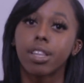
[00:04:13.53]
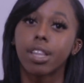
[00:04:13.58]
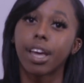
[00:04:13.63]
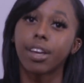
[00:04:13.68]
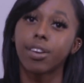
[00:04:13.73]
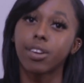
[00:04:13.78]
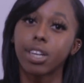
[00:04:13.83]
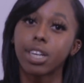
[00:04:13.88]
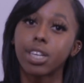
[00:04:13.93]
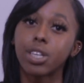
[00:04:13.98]
that
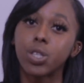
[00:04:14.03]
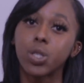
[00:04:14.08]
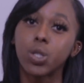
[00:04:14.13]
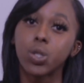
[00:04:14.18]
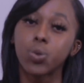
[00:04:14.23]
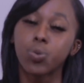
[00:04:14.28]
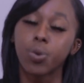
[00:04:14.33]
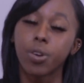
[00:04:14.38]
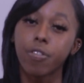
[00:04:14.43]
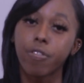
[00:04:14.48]
you can
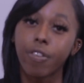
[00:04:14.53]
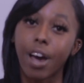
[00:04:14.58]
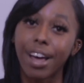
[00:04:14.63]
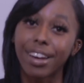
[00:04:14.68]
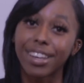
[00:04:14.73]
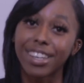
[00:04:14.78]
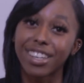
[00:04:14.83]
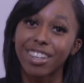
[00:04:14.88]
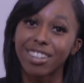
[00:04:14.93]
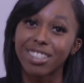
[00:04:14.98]
use when
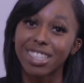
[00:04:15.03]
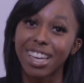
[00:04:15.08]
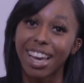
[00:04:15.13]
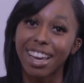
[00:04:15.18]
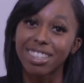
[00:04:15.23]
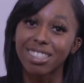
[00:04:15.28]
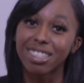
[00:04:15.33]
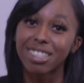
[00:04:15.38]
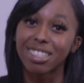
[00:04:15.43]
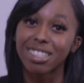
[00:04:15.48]
filing your
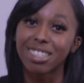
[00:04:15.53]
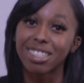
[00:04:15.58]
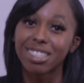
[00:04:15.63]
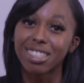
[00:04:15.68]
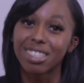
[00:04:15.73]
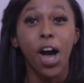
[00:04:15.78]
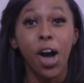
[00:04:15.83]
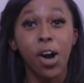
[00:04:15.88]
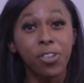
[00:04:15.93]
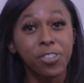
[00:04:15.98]
taxes.
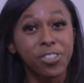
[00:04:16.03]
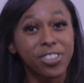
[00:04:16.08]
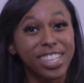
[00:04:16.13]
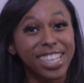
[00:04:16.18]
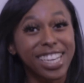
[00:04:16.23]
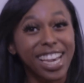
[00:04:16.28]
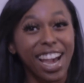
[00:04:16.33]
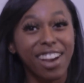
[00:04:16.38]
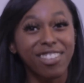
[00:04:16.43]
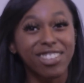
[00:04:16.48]

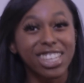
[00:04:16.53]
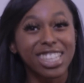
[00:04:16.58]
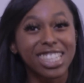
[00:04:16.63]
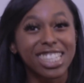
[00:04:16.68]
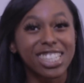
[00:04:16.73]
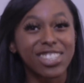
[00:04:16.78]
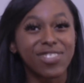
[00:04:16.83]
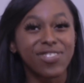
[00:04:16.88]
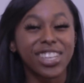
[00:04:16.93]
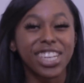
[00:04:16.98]
Hopefully after
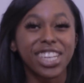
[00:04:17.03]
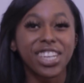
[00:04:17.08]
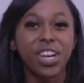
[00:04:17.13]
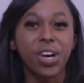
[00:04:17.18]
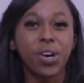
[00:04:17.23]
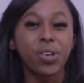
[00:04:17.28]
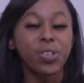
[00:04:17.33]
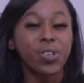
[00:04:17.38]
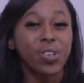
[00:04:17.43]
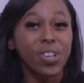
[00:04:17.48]
this
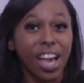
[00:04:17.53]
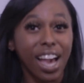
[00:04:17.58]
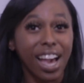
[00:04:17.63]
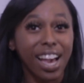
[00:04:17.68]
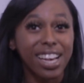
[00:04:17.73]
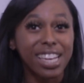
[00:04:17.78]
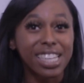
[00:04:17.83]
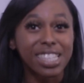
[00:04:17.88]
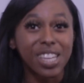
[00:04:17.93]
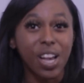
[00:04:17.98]
video you
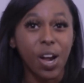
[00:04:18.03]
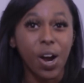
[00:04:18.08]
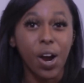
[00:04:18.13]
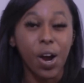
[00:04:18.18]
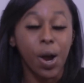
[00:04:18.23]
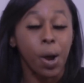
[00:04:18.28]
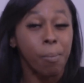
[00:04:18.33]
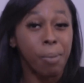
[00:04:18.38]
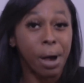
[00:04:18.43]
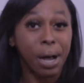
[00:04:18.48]
guys
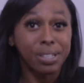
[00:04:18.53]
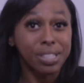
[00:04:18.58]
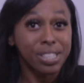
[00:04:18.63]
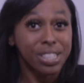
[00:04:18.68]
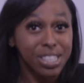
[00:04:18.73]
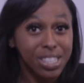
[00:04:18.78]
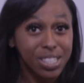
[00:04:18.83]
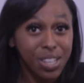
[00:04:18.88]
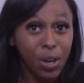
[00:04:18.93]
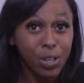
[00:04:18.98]
are about
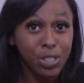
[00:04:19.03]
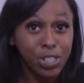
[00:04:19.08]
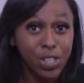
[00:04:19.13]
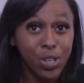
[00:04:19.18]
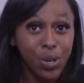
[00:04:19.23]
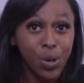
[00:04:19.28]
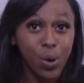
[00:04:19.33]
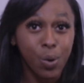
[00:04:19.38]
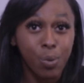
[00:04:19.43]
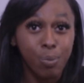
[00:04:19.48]
to start
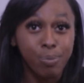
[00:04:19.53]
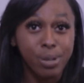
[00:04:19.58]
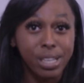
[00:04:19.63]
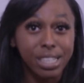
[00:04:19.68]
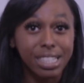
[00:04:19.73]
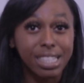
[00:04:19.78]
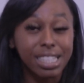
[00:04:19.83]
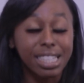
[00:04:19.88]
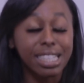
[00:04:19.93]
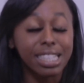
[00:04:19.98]
your own
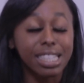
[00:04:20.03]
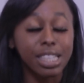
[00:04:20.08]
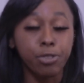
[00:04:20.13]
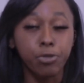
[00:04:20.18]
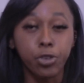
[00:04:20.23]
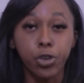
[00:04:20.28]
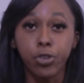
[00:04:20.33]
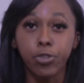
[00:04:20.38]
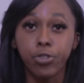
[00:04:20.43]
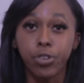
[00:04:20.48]
business.
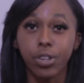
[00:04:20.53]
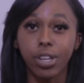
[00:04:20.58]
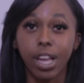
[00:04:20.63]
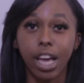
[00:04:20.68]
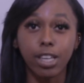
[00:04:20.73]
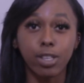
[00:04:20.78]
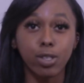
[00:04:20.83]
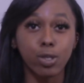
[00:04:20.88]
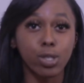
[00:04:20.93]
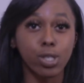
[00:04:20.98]
If you feel
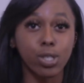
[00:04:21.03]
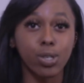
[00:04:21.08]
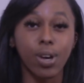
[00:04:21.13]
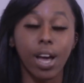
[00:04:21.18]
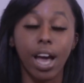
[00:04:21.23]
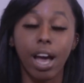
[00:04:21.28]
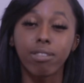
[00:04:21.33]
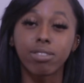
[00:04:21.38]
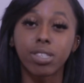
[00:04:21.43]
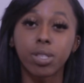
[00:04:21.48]
like you still
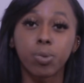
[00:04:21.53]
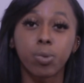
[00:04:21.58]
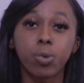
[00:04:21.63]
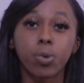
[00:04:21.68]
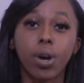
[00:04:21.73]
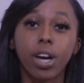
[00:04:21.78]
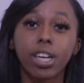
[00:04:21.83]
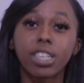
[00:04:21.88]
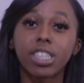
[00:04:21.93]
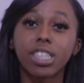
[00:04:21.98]
have some
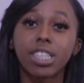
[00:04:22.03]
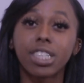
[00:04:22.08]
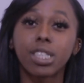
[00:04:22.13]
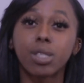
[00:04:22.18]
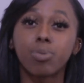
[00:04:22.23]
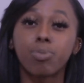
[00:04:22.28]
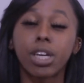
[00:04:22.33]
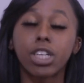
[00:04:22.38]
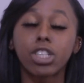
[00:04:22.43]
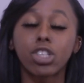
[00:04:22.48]

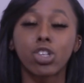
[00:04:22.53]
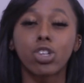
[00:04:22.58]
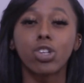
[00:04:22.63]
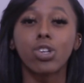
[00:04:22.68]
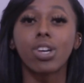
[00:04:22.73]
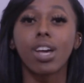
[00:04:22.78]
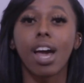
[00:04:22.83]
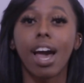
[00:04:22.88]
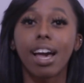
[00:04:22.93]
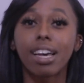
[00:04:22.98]
questions make sure
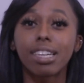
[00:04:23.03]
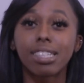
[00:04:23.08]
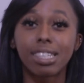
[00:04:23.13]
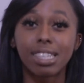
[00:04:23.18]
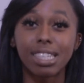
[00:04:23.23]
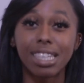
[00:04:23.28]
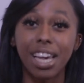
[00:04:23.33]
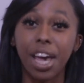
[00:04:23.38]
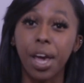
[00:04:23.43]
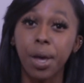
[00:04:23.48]
you guys
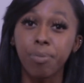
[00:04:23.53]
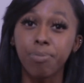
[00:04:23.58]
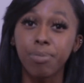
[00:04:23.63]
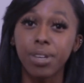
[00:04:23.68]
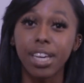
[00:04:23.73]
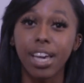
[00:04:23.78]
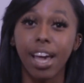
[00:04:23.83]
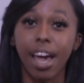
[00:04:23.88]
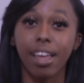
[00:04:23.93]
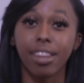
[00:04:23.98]
DM
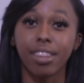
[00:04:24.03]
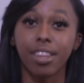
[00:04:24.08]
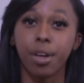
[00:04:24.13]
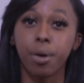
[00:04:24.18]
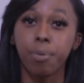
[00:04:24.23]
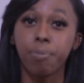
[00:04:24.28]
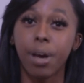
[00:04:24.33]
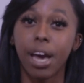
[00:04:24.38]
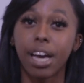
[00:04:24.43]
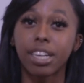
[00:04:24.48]
me at
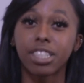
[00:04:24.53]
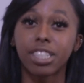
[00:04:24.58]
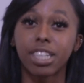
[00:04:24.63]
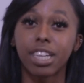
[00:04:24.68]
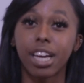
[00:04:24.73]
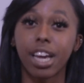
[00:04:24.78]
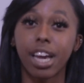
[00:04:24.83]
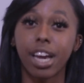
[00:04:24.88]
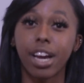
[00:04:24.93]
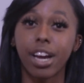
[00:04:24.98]
Love
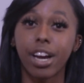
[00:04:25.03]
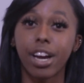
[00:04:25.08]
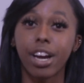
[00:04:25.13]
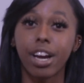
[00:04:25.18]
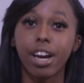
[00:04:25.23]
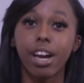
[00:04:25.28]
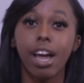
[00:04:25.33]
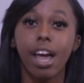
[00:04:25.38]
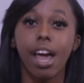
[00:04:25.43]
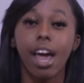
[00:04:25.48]
Passion
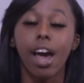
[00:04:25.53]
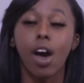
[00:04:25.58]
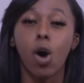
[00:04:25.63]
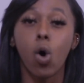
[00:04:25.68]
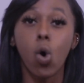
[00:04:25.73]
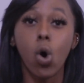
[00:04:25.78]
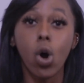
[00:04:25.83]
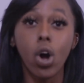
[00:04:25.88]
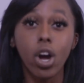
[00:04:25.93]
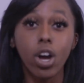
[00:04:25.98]
Hair
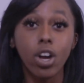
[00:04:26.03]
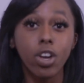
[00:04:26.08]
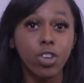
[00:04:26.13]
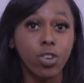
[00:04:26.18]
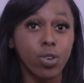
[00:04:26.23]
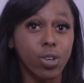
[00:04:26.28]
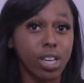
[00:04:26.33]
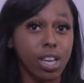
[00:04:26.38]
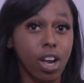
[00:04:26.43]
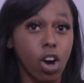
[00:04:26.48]
or
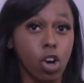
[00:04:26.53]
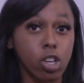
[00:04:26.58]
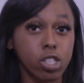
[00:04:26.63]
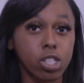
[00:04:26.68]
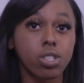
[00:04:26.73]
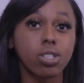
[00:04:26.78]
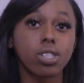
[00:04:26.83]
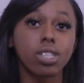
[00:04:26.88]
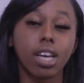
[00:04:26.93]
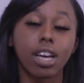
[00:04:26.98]
you can
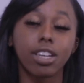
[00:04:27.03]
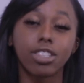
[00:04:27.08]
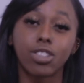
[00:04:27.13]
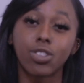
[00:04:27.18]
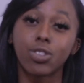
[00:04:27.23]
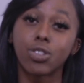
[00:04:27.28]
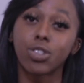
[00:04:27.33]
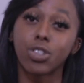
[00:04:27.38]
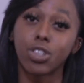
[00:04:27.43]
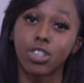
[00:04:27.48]
also
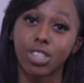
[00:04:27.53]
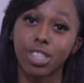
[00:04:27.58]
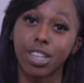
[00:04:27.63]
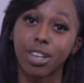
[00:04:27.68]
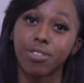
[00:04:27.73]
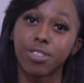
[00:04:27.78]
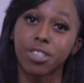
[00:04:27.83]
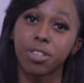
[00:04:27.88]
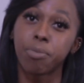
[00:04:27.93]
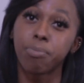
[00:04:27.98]
schedule
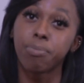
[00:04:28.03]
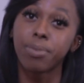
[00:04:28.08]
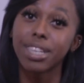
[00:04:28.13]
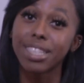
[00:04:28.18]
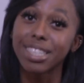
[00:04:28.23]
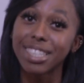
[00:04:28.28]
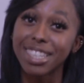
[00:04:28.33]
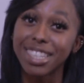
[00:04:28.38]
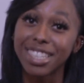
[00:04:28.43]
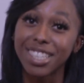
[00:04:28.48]
yourself some
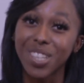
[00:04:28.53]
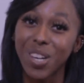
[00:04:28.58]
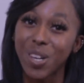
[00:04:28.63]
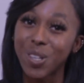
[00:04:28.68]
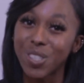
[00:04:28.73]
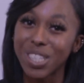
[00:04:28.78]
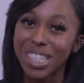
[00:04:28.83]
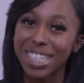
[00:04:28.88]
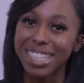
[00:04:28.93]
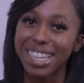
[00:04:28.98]
business
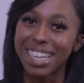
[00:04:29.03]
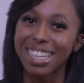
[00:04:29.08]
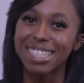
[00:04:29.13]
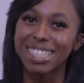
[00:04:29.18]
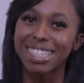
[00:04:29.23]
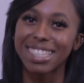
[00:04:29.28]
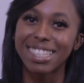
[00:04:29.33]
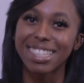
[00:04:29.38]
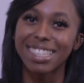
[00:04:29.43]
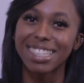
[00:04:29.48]
coaching
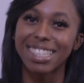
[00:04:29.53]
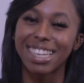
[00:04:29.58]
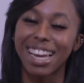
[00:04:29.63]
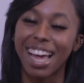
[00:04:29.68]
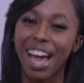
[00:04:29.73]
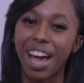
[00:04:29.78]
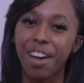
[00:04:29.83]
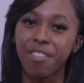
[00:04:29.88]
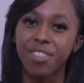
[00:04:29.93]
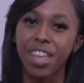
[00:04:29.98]
lessons and
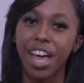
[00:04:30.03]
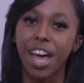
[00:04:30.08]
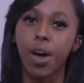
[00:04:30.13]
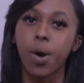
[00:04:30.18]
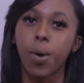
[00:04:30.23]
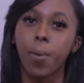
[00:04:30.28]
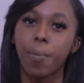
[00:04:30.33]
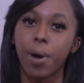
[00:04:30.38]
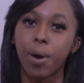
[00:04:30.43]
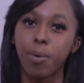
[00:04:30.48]
I have that
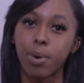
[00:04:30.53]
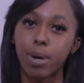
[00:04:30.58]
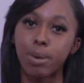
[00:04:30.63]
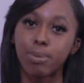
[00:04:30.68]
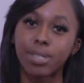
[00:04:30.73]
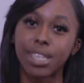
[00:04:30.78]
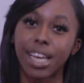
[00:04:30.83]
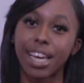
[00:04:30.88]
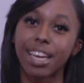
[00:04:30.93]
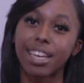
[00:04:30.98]
on my
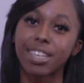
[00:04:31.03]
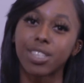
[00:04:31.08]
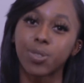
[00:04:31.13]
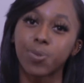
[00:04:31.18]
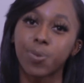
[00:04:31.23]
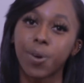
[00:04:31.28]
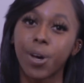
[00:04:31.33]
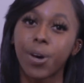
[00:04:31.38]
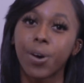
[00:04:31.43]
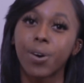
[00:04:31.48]
website as
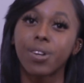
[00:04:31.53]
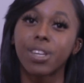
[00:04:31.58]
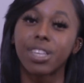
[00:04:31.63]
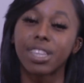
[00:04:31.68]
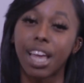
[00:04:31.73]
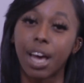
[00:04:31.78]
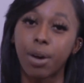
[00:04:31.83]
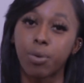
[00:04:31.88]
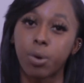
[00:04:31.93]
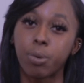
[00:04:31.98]
well
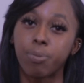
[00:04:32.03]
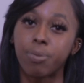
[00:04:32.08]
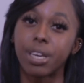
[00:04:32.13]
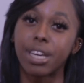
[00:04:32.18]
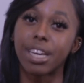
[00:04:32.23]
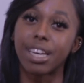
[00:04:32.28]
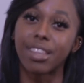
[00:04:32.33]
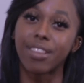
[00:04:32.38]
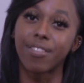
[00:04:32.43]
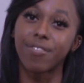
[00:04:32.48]
and that will
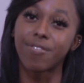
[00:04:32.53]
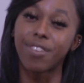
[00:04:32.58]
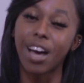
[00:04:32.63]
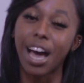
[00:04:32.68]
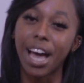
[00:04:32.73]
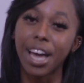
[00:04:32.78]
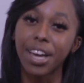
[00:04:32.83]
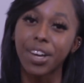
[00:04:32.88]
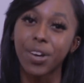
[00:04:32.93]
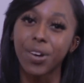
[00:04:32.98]
be in the
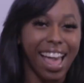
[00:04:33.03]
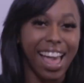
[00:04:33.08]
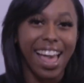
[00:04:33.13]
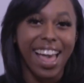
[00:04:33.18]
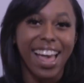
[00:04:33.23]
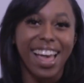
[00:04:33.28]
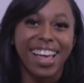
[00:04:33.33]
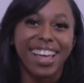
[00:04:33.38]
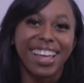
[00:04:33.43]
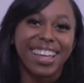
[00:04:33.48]
bio.
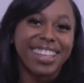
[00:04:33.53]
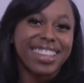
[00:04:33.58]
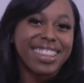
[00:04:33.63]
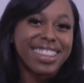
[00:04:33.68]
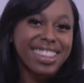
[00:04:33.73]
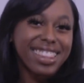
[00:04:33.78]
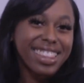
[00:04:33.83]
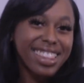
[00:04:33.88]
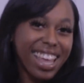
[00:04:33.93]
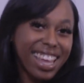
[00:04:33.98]

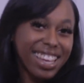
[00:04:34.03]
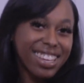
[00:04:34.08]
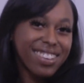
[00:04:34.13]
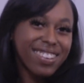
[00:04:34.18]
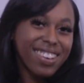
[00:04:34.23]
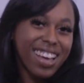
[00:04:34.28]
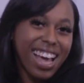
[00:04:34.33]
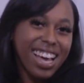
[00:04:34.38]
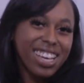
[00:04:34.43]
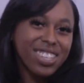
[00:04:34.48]
Thank
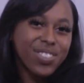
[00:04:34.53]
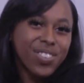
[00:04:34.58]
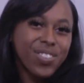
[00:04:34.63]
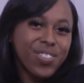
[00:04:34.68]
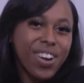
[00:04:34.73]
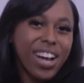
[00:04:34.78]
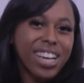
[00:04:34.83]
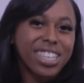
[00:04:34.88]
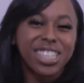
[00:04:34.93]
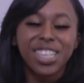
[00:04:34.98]
you guys for
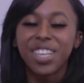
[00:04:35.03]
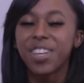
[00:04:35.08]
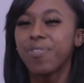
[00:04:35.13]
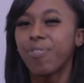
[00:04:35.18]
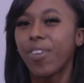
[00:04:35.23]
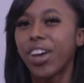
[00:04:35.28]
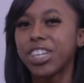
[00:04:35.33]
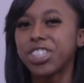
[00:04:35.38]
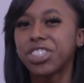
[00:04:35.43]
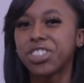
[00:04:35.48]

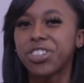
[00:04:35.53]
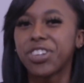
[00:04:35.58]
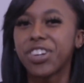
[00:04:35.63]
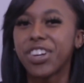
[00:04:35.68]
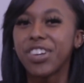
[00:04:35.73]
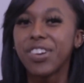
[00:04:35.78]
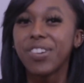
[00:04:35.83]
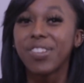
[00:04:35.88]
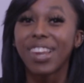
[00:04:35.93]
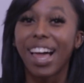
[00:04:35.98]
watching. Make sure
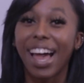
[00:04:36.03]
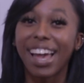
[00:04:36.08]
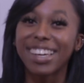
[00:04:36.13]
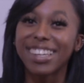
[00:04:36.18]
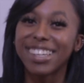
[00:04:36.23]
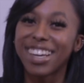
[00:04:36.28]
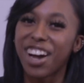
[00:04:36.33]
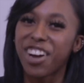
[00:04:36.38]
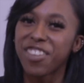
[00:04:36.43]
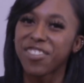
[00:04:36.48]
you
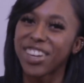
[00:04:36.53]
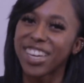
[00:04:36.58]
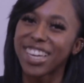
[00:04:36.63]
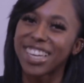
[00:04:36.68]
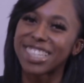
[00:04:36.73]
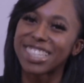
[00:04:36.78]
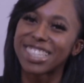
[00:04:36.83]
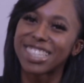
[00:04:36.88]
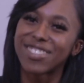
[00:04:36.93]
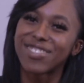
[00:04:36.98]
like, comment, and